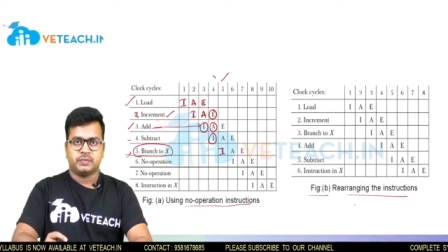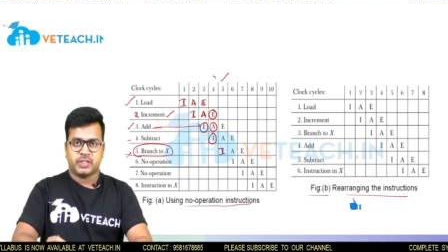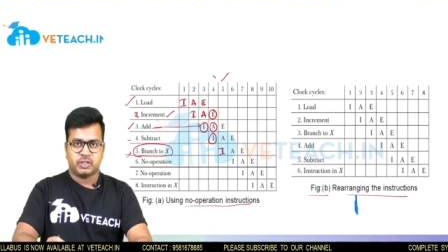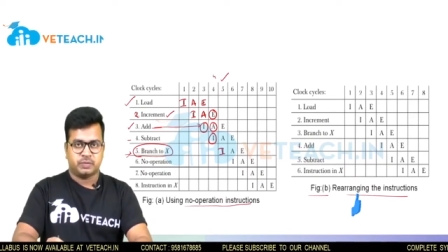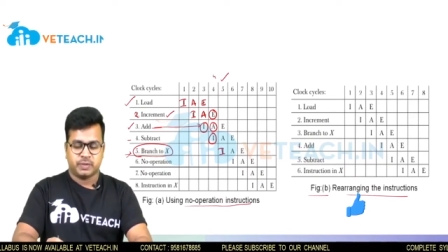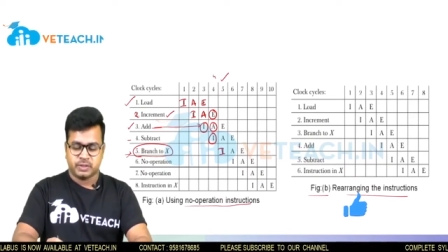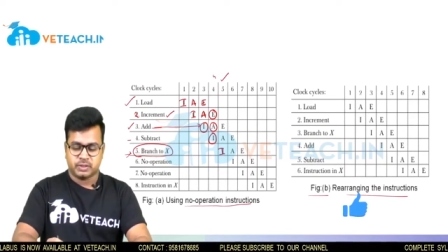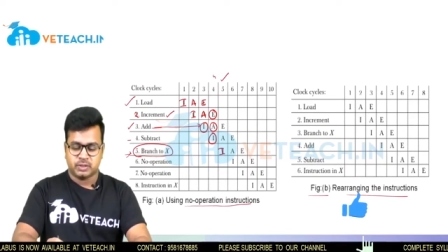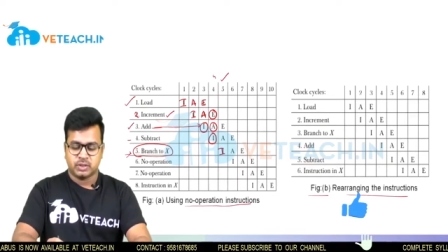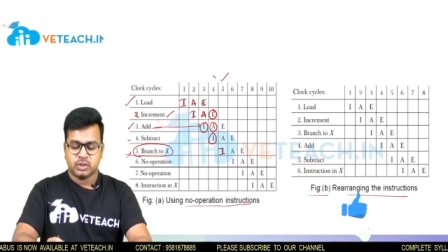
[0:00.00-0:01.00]
fetch
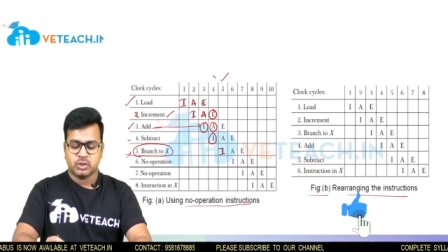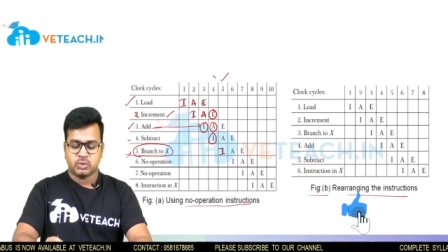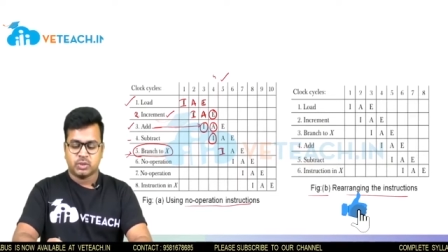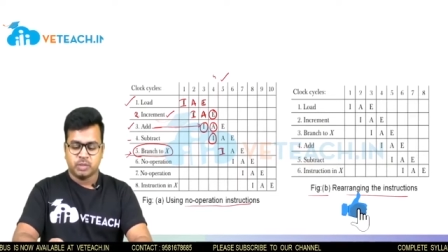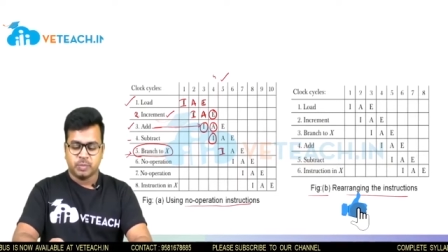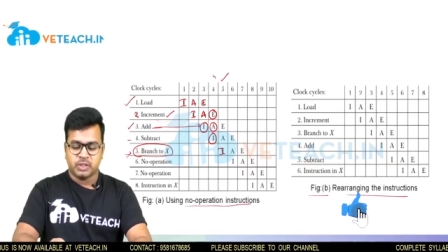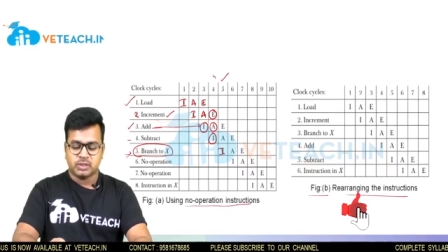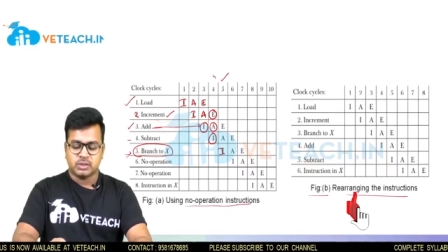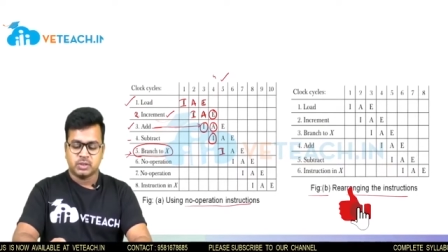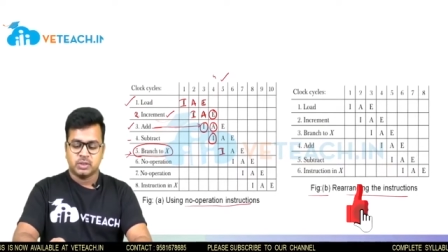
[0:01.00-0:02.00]
phase. So that
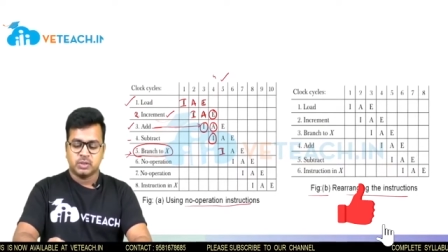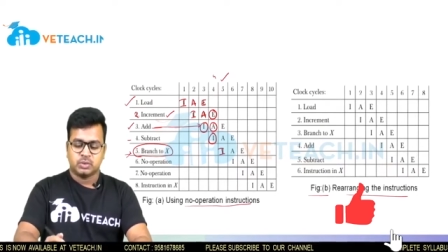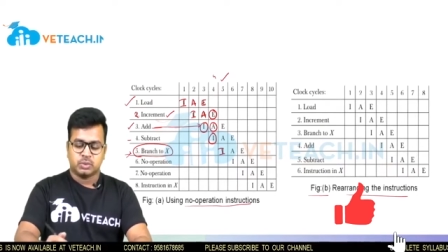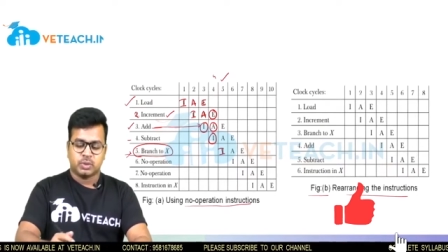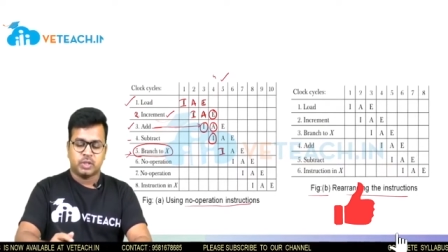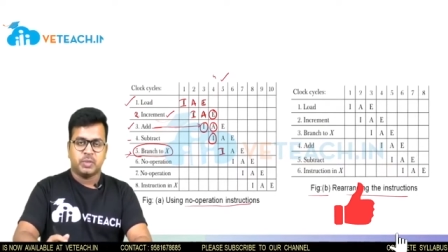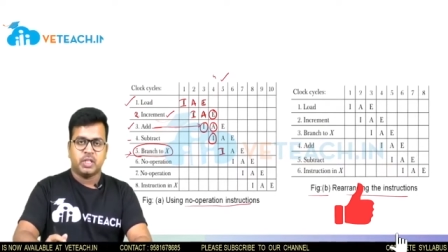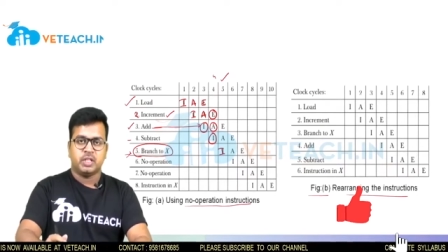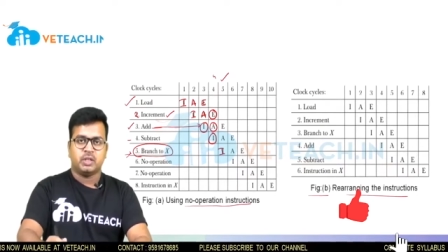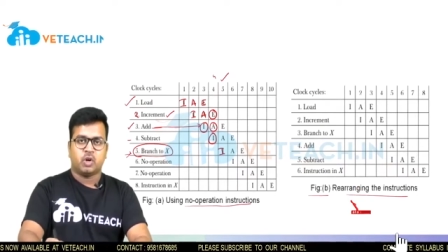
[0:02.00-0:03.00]
means the
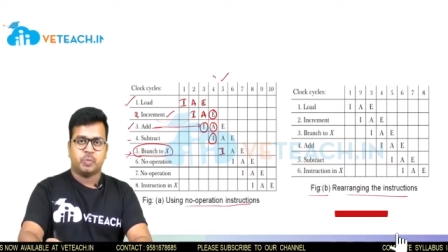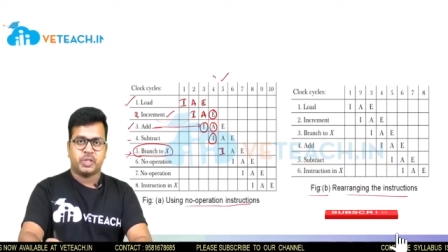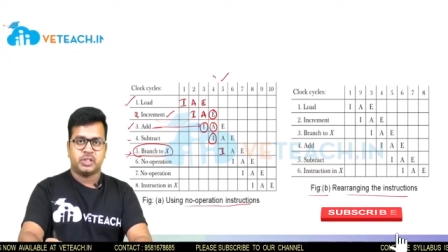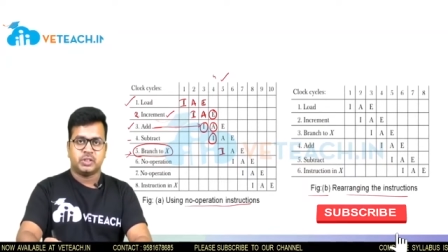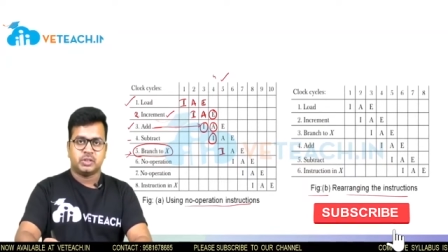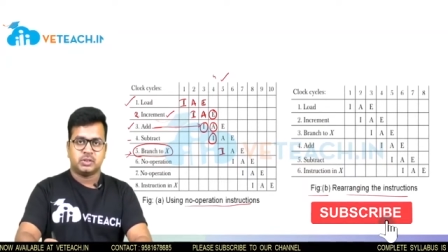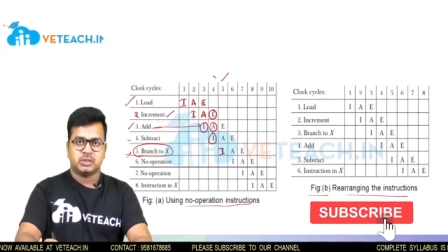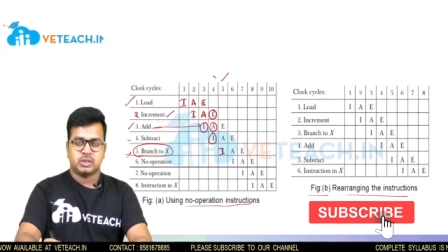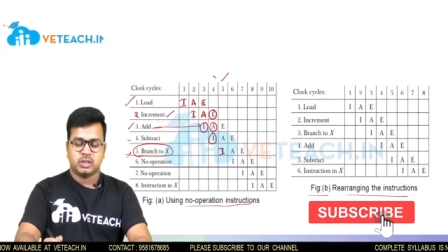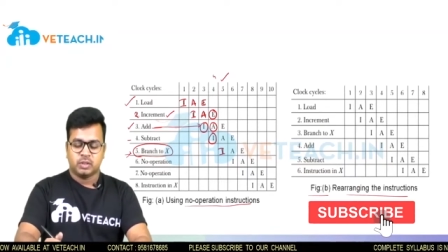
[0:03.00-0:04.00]
remaining
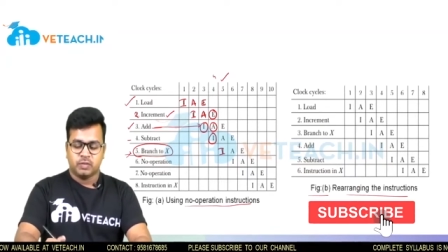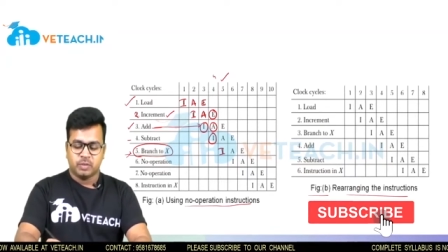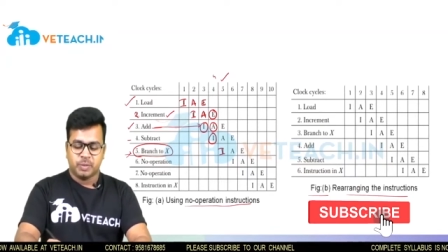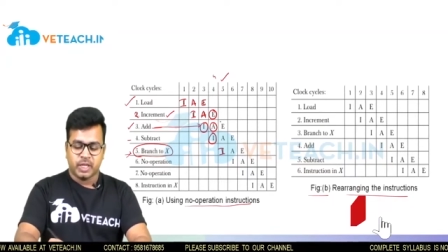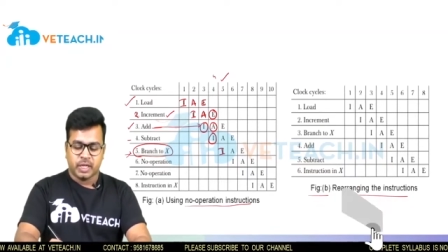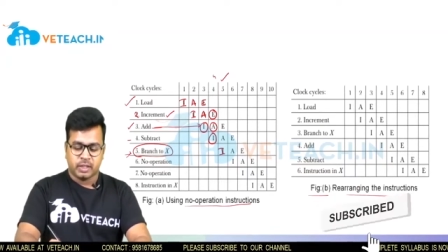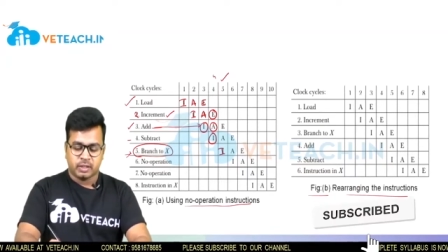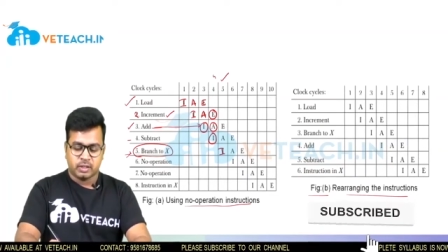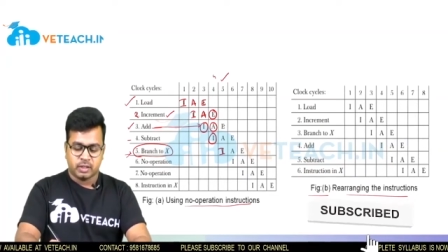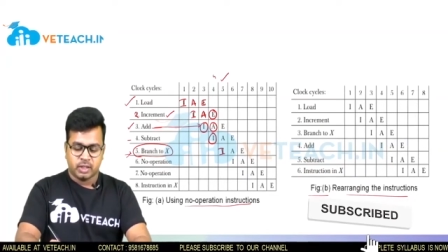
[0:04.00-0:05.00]
operations will be at
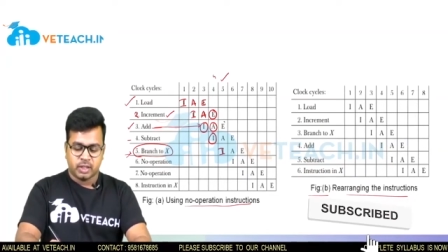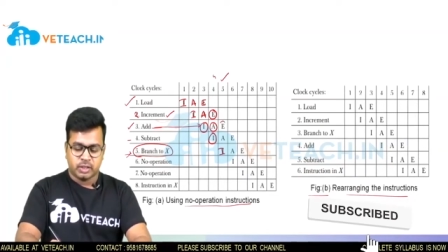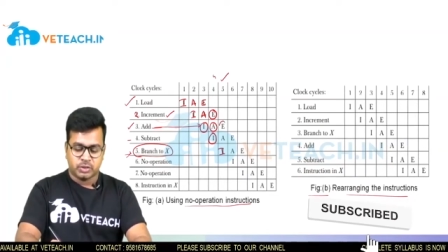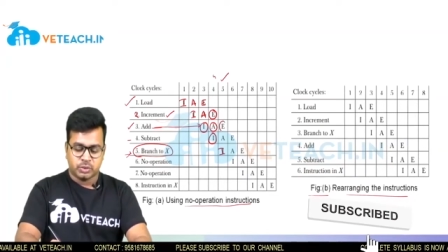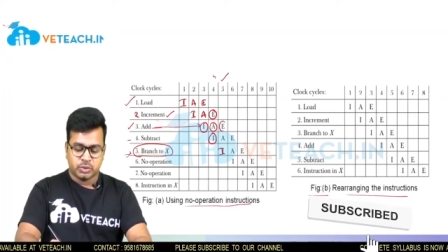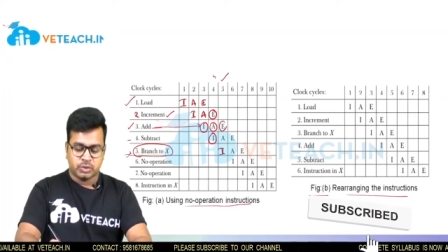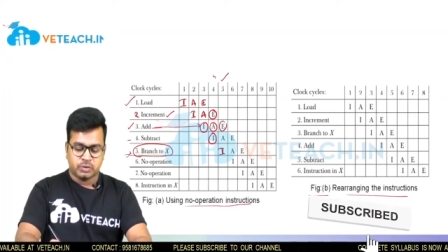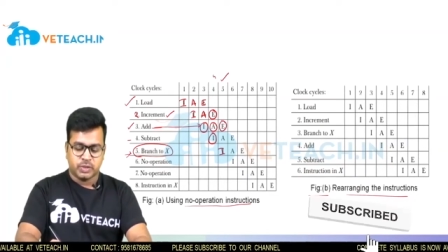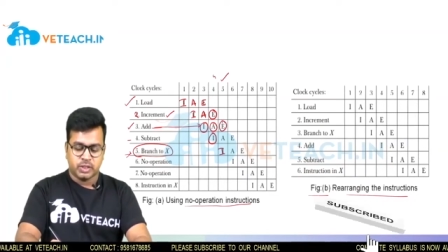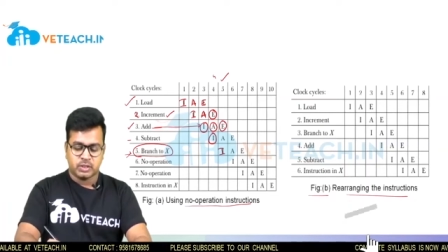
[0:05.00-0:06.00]
the
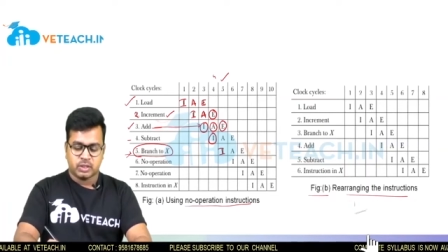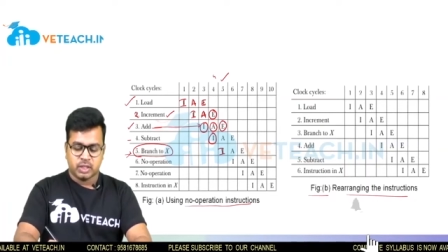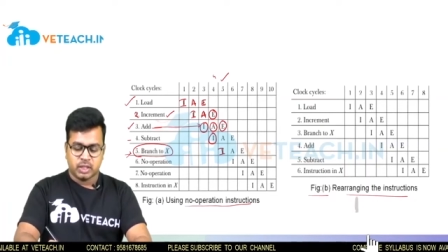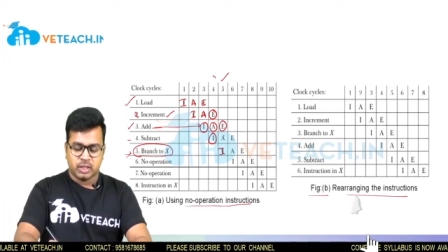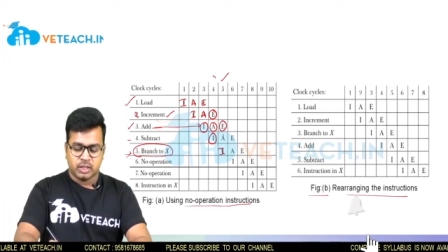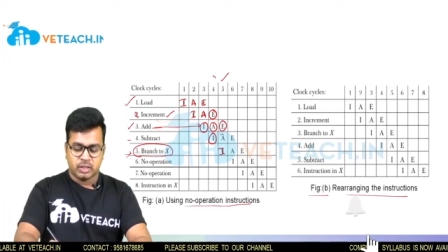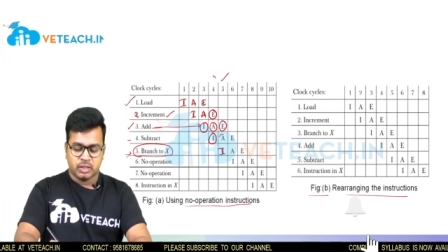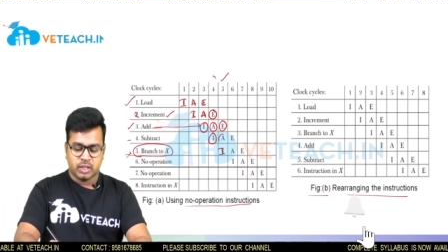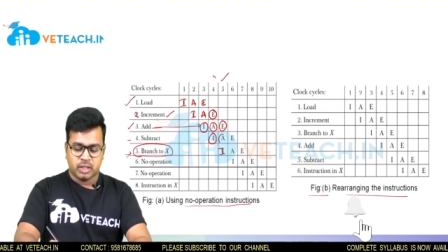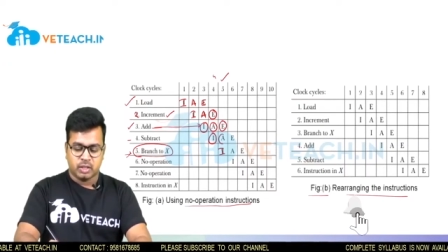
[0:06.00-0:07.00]
execution phase and at
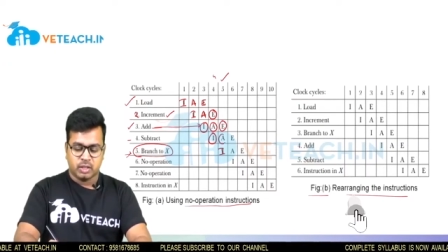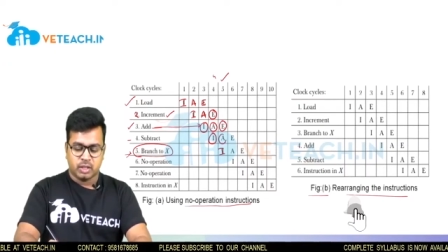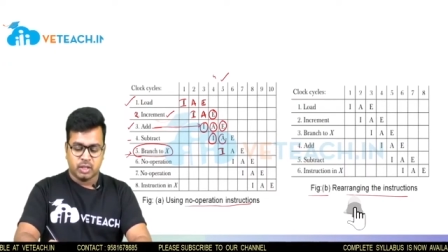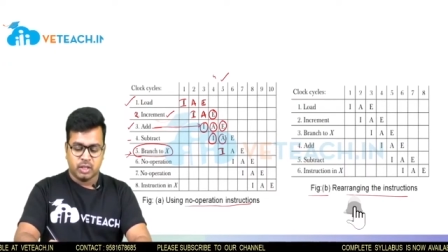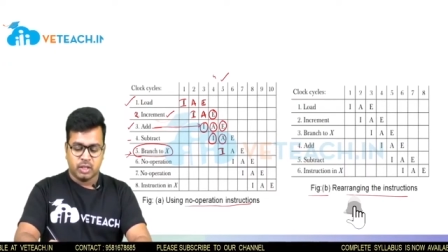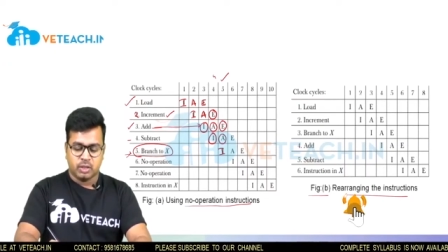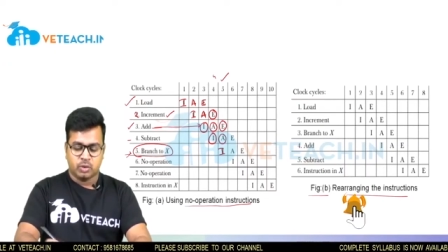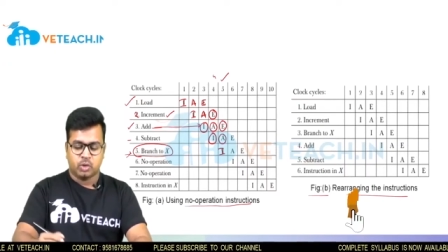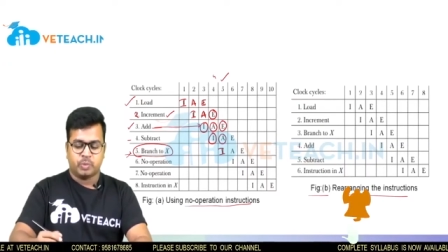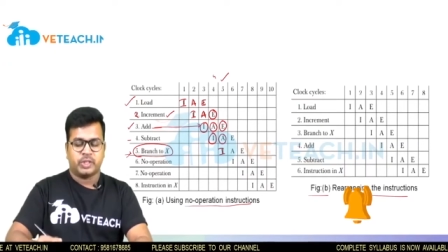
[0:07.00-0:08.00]
the
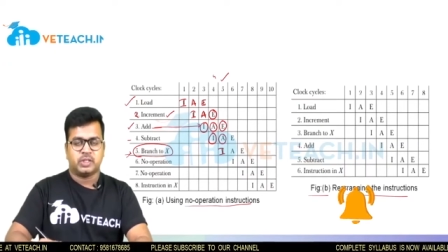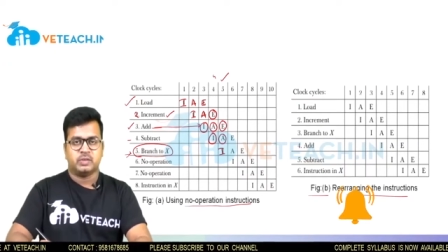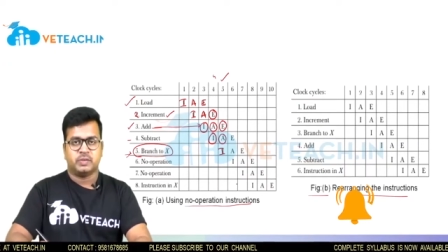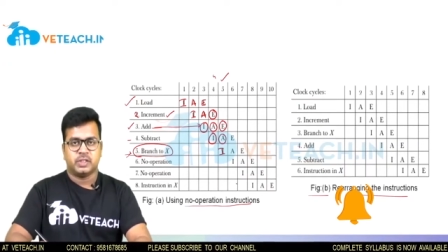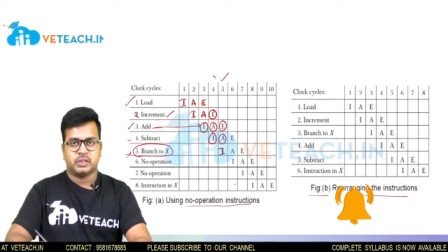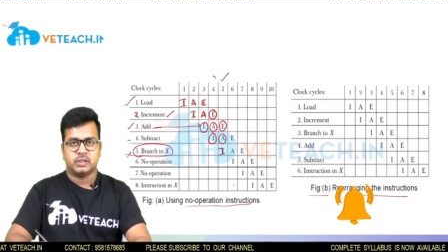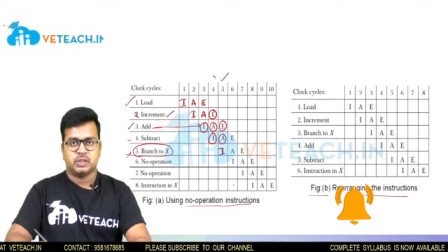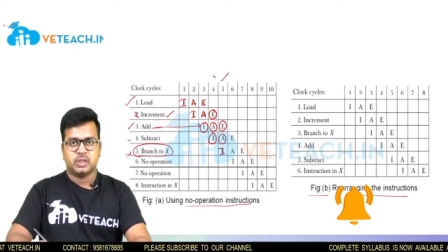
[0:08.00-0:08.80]
ALU operation phase.